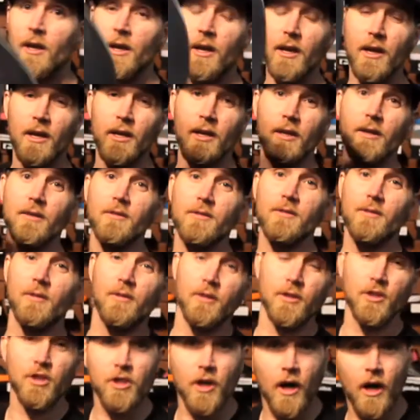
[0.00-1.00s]
in sort
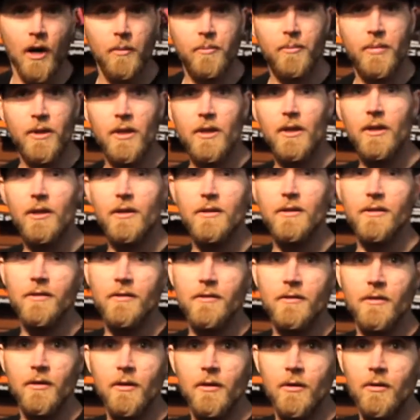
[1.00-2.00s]
of choppy
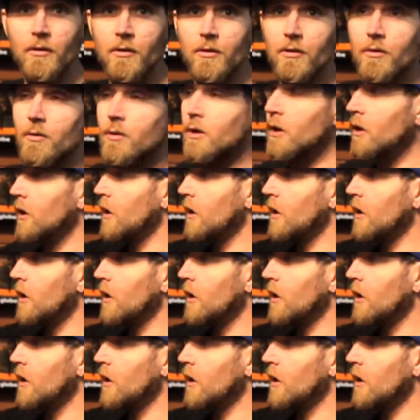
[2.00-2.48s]
snow.